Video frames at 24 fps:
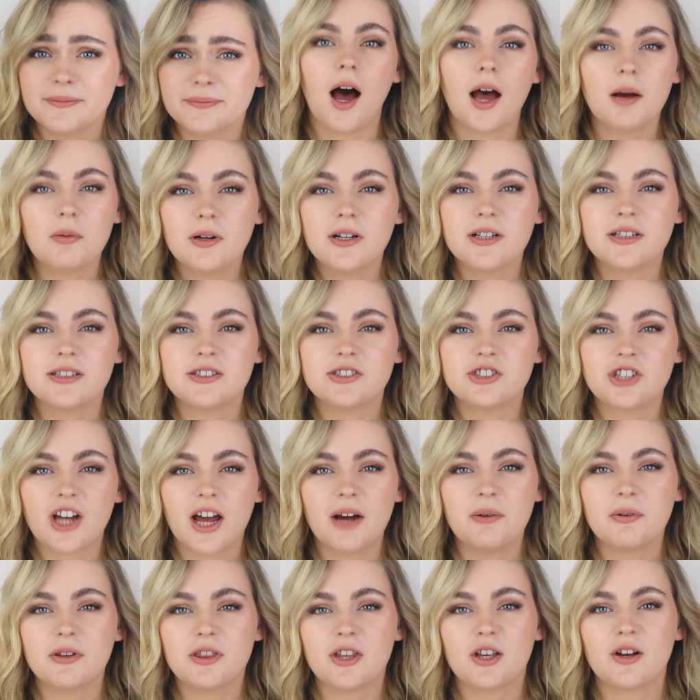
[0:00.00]
I wanted to
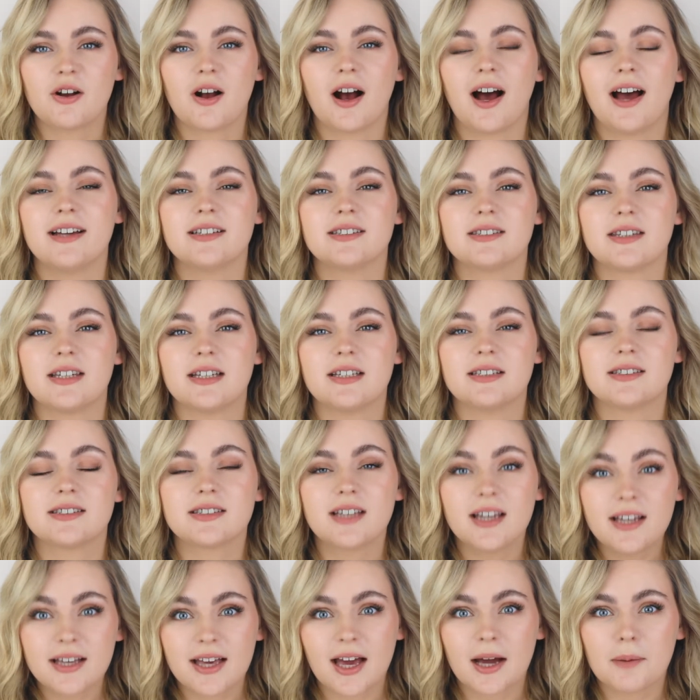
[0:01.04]
share with you guys the
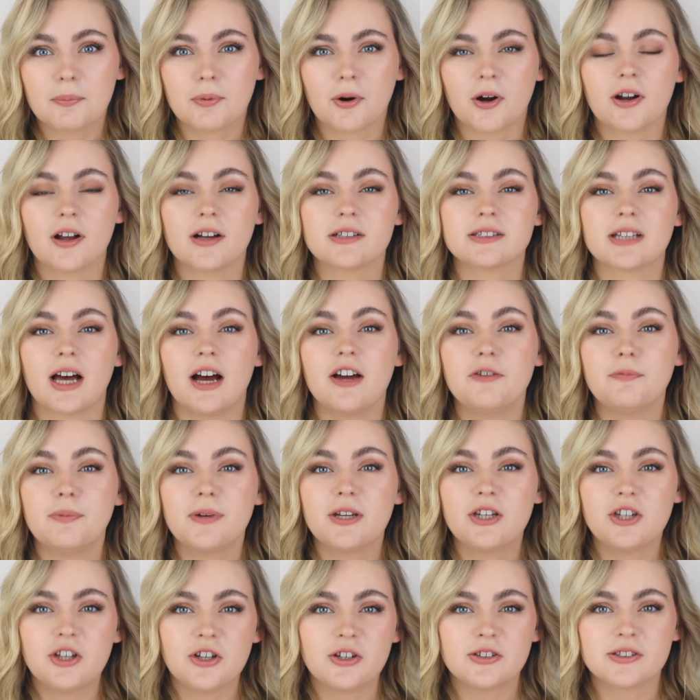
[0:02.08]
skincare products I've
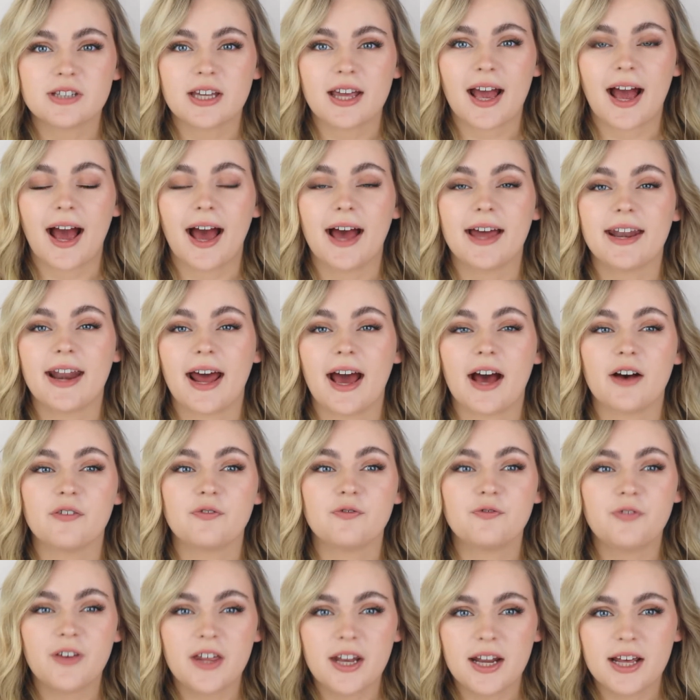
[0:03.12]
been using and
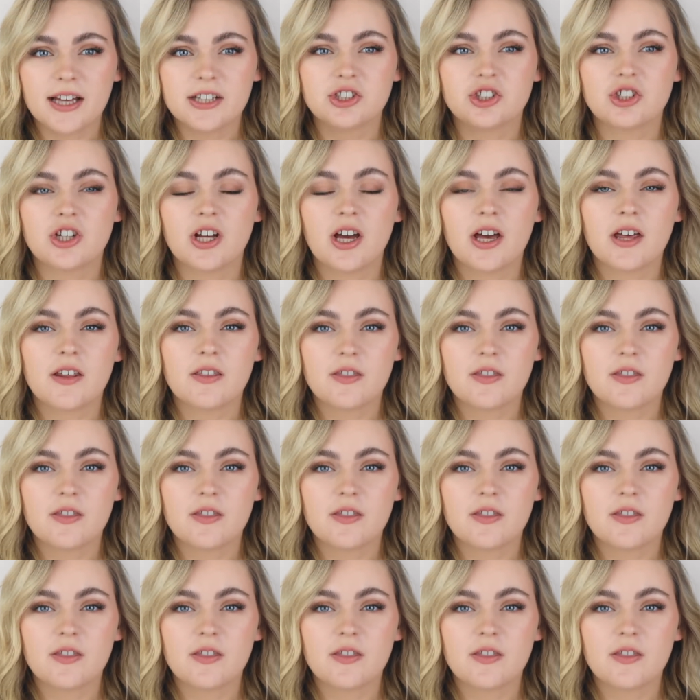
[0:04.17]
have finished